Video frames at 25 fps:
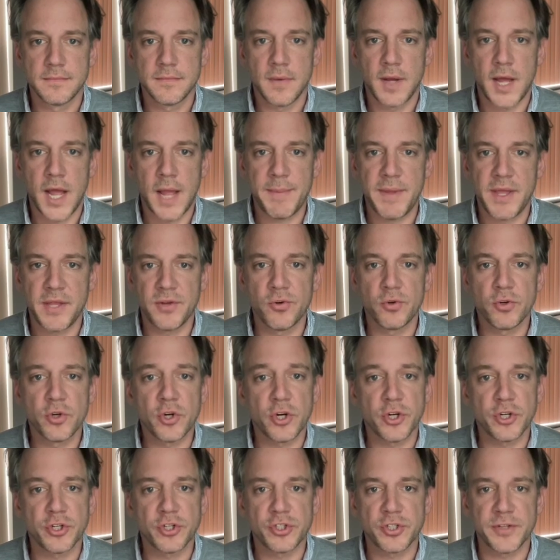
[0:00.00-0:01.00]
I'm Andrew
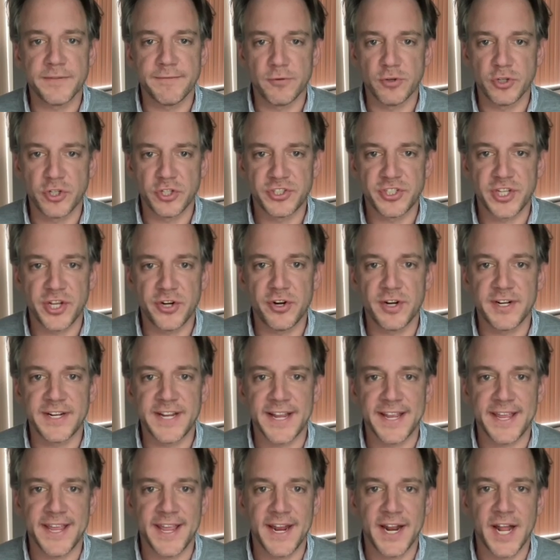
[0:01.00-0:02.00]
Kirsch, and for just under a
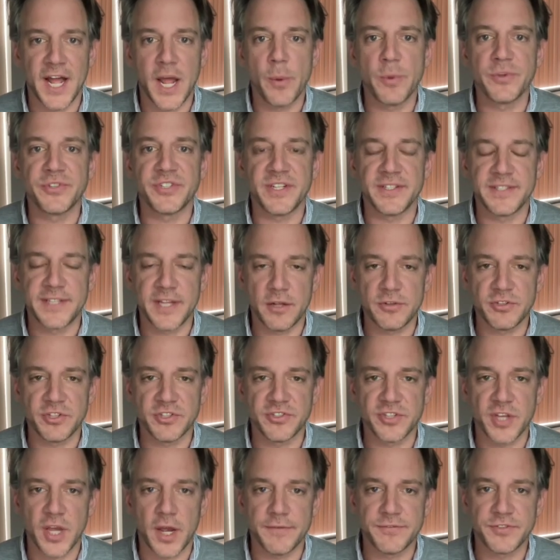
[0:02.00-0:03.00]
decade, I was an
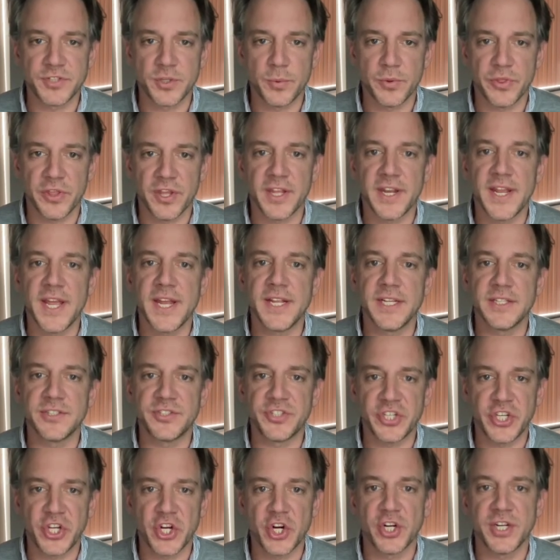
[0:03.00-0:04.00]
intelligence officer with the Canadian
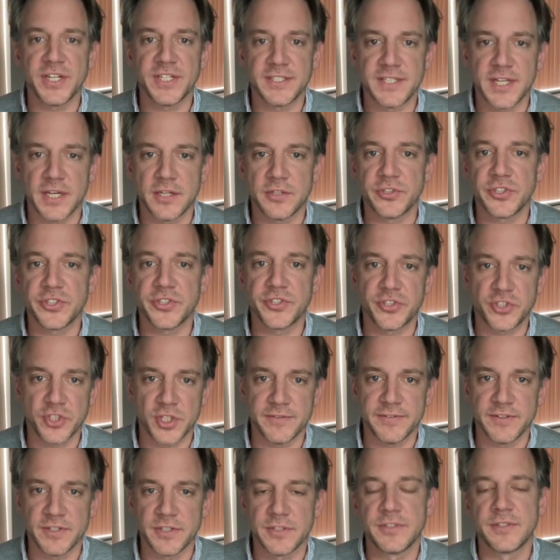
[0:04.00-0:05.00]
Security Intelligence
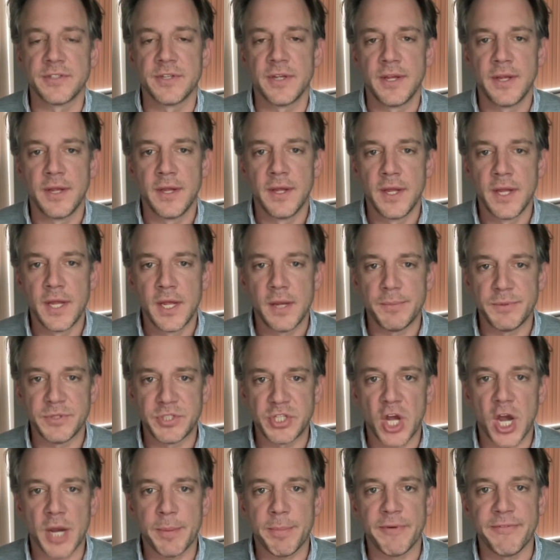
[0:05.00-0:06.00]
Service. We're
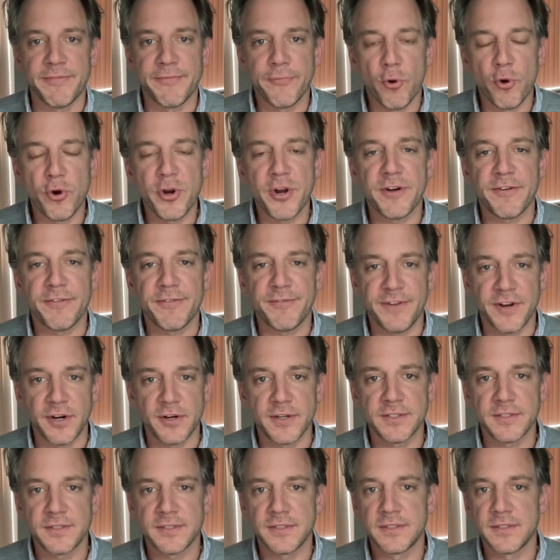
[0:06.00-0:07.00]
talking about foreign
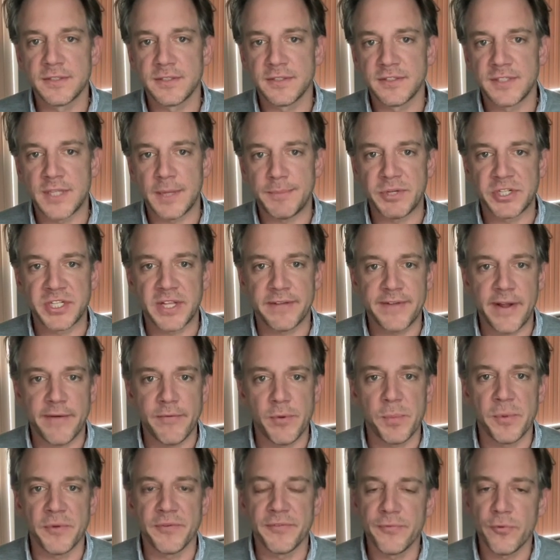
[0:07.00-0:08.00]
interference, subject I've
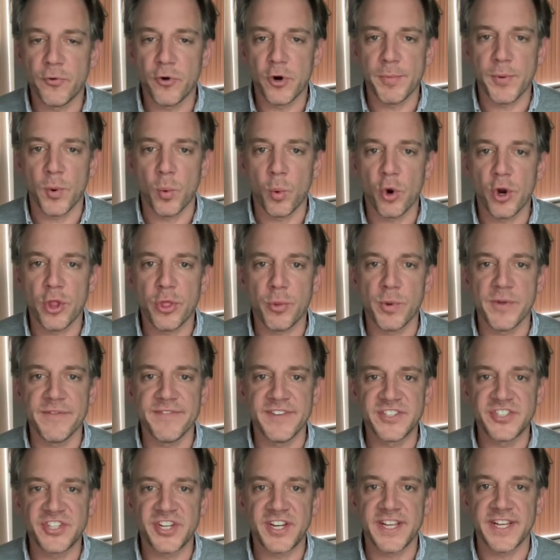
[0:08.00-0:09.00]
covered before, but worth
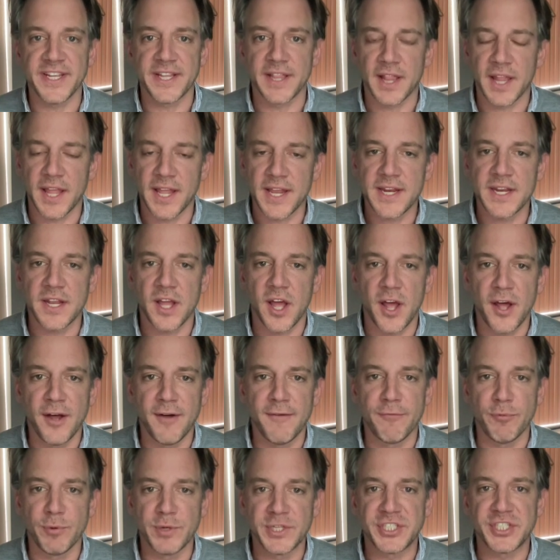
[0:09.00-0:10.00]
revisiting in light
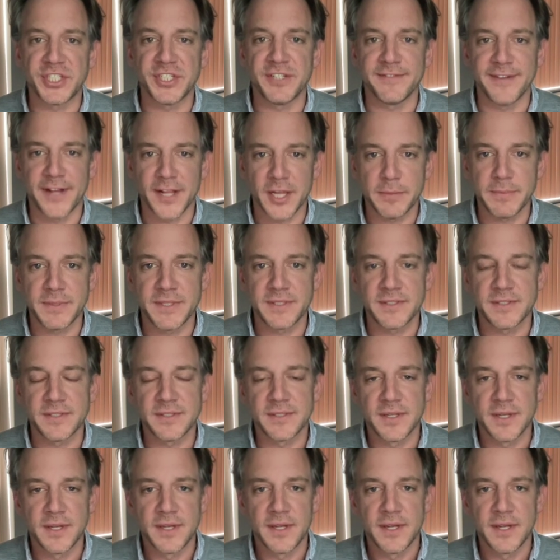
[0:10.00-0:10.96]
of recent developments.